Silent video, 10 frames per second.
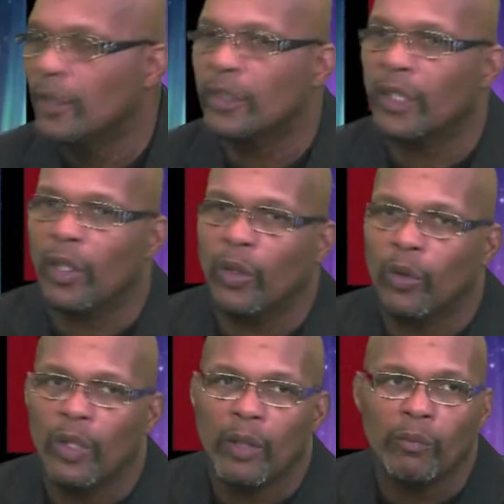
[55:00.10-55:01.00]

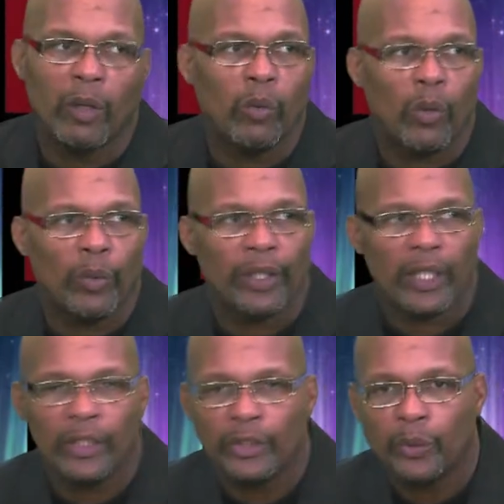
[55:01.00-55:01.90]
So, but what we're
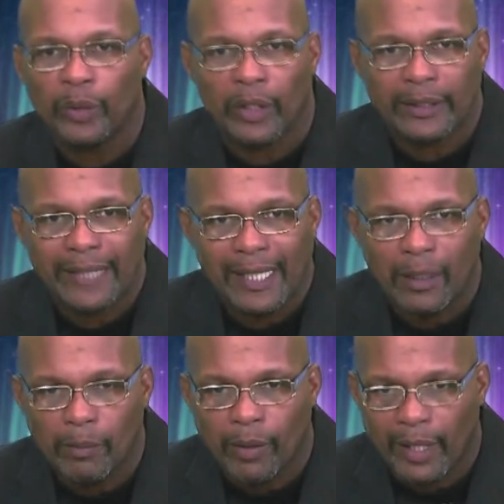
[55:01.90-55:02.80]
going to do, we're going to take
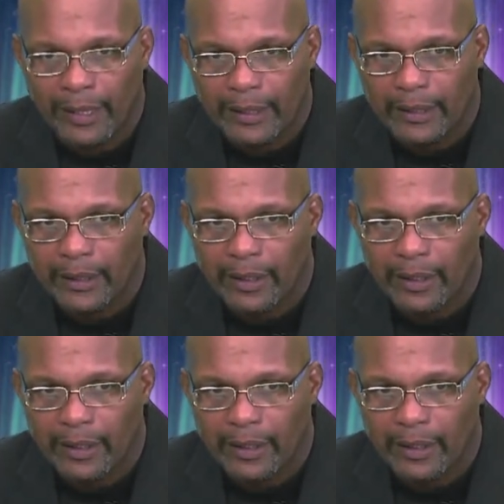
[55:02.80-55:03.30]
a break,